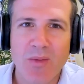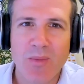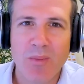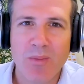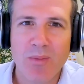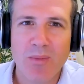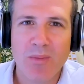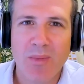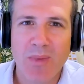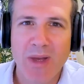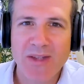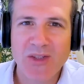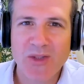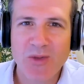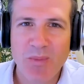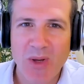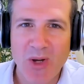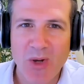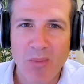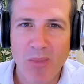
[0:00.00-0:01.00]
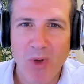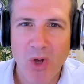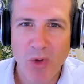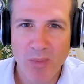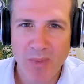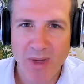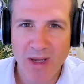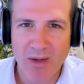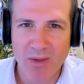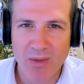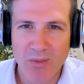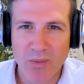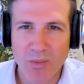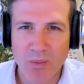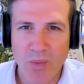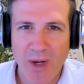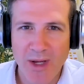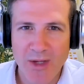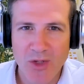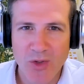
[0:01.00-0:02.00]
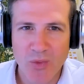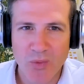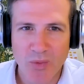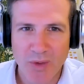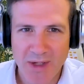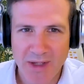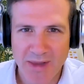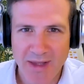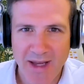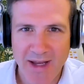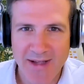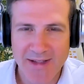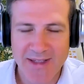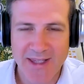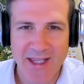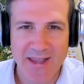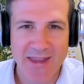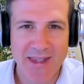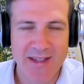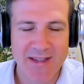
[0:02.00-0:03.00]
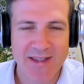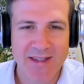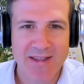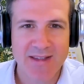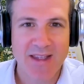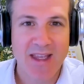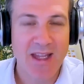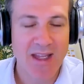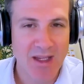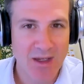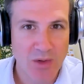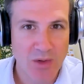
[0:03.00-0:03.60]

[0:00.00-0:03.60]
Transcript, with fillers: must have been a moment when you realized that this kid